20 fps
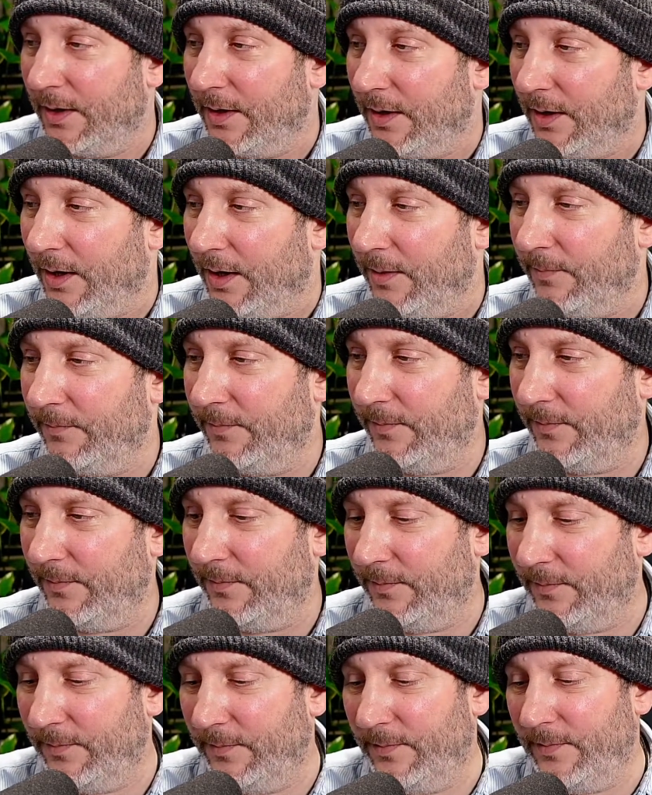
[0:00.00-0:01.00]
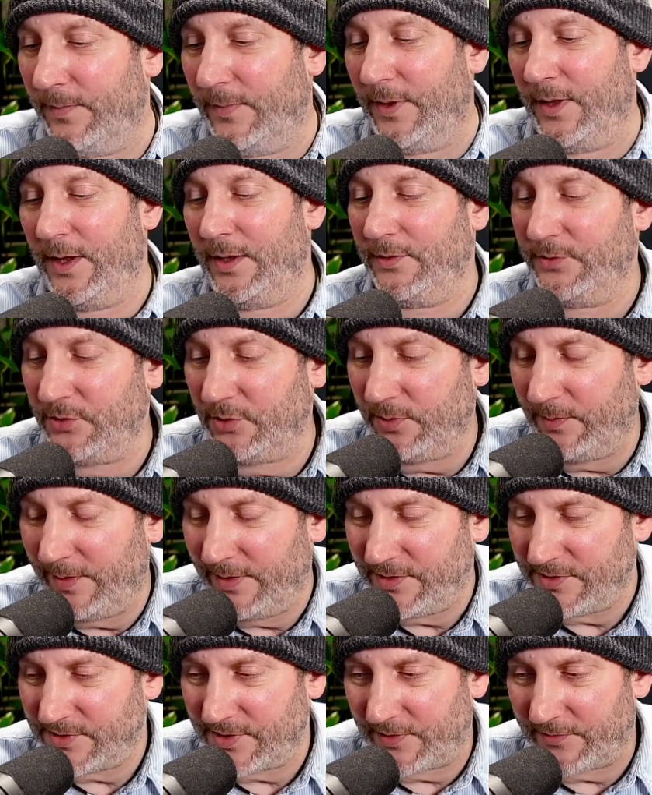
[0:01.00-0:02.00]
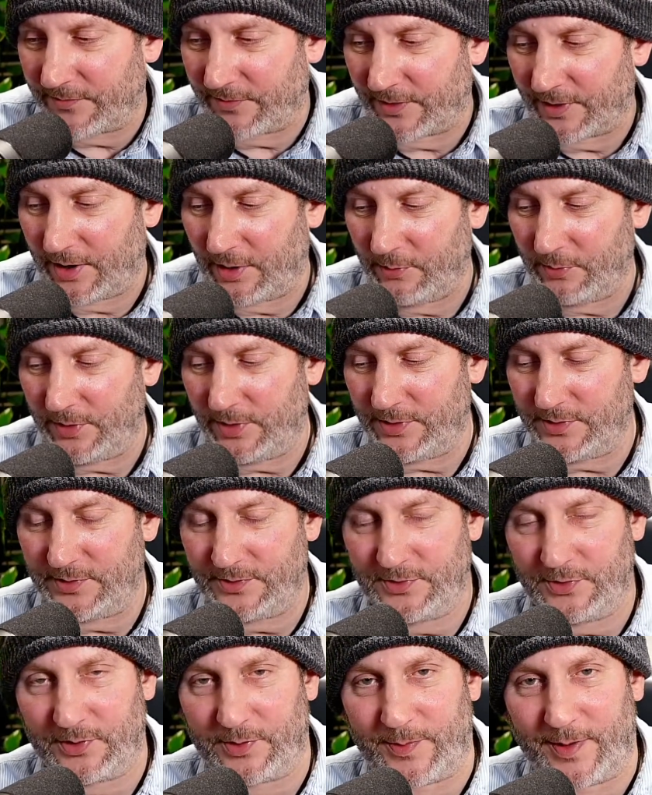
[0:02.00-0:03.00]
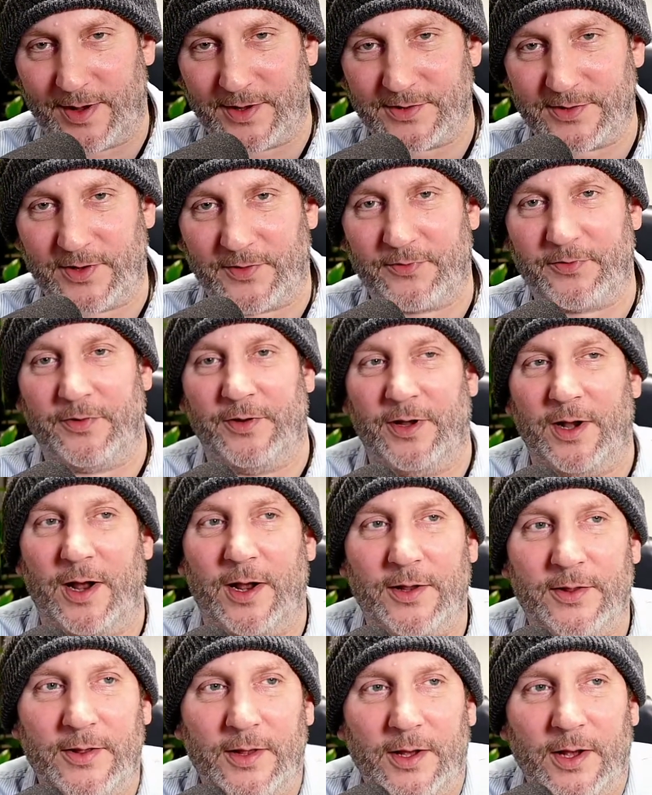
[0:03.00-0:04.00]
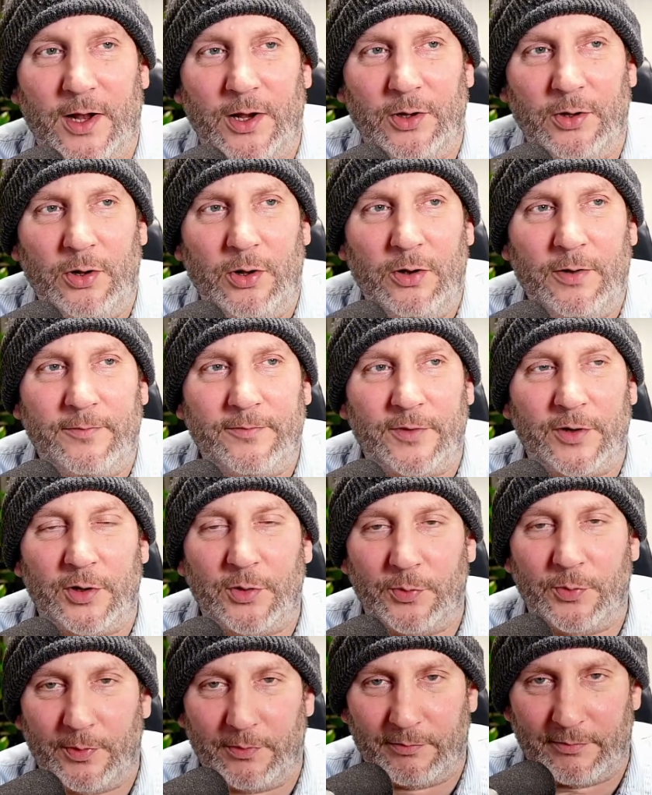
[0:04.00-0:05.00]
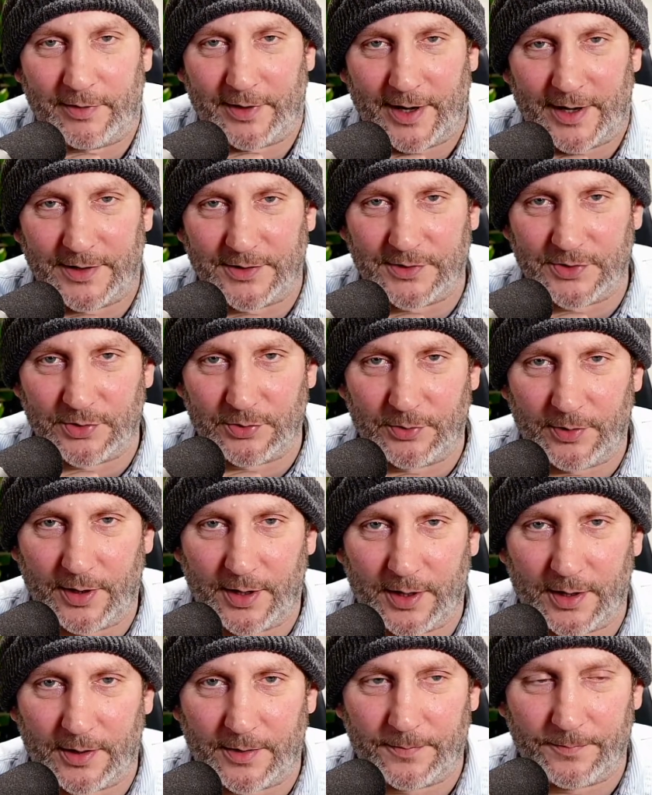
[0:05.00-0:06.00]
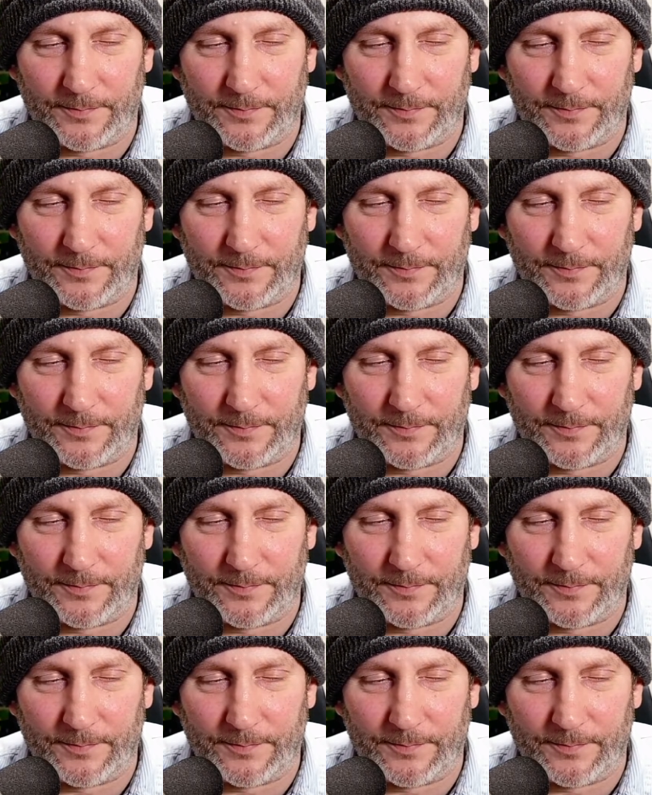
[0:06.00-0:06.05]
And talking about suffering, I want to talk about a suffering that I think a lot of you will relate to here.